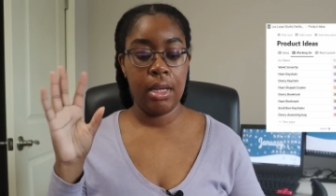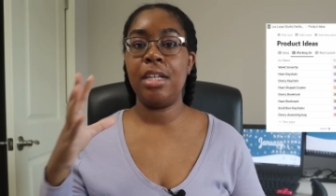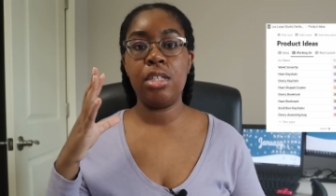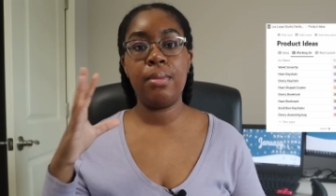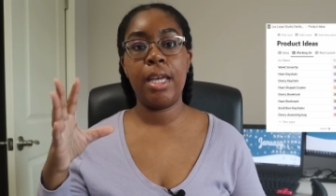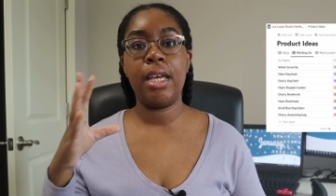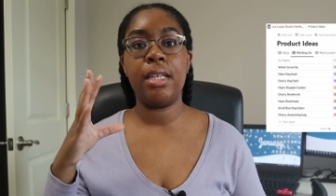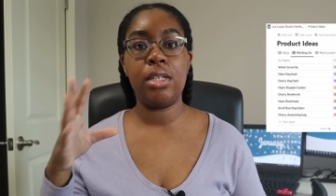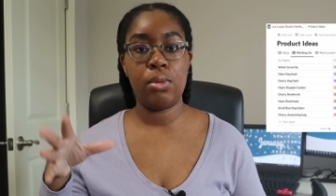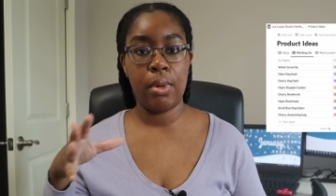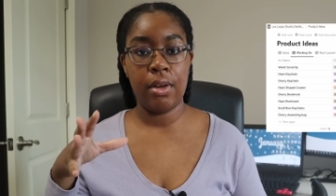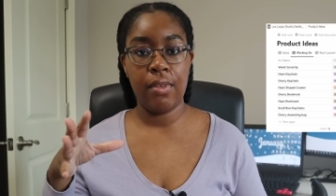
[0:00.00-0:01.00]
I need to make at
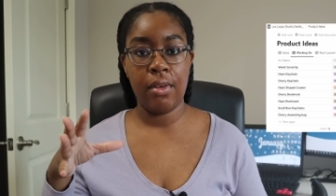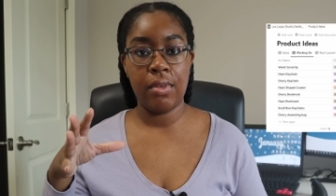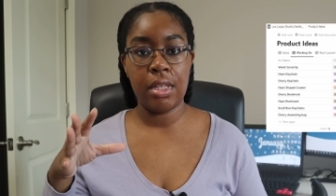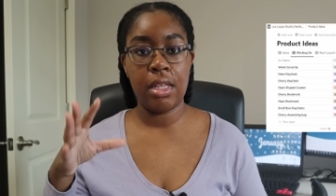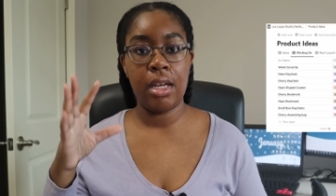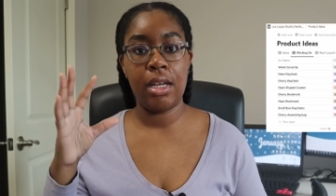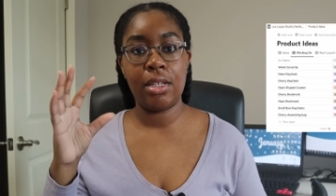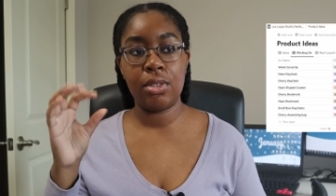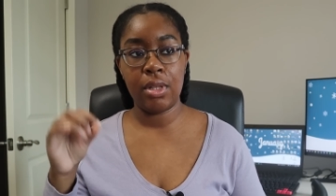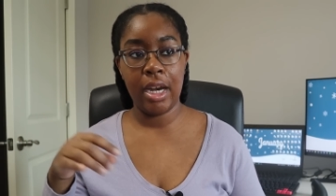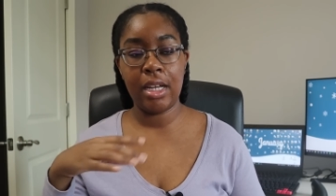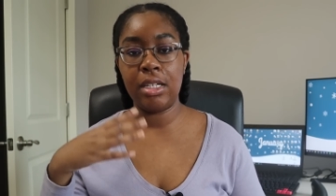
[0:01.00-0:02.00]
least one of everything
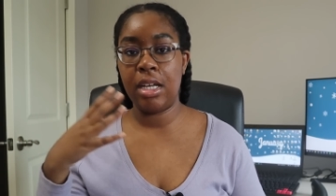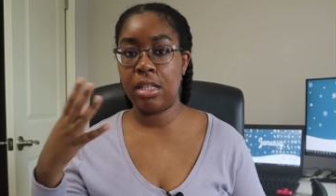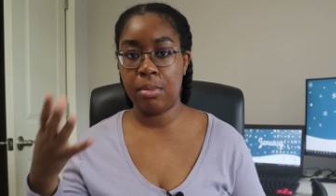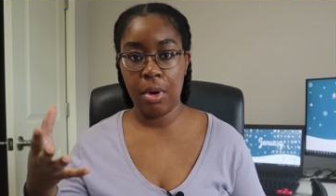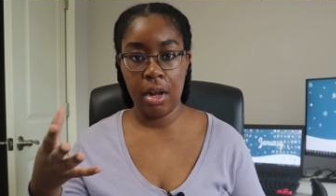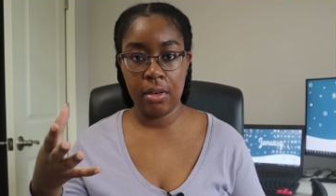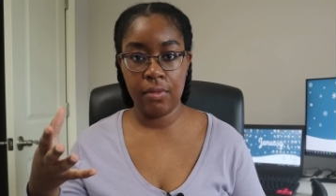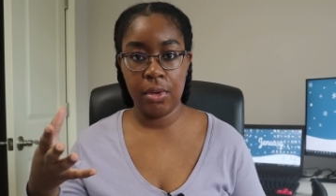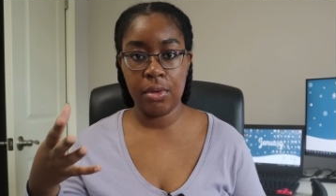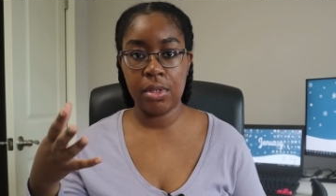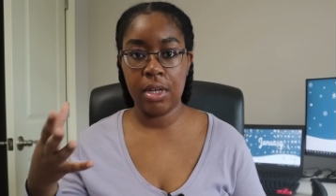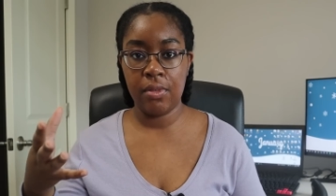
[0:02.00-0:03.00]
so that I can take the product
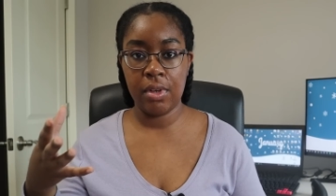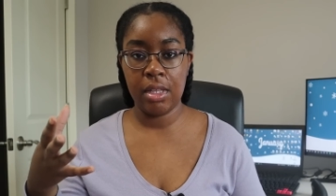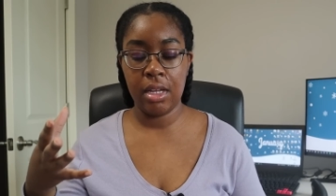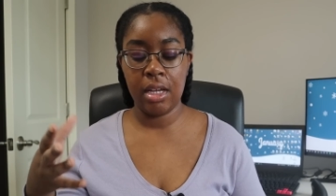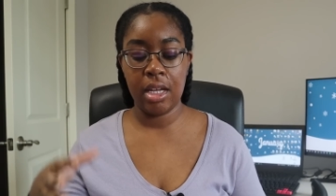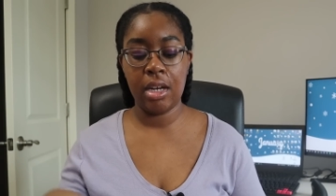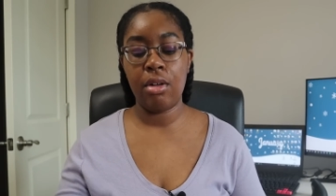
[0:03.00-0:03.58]
photos and everything.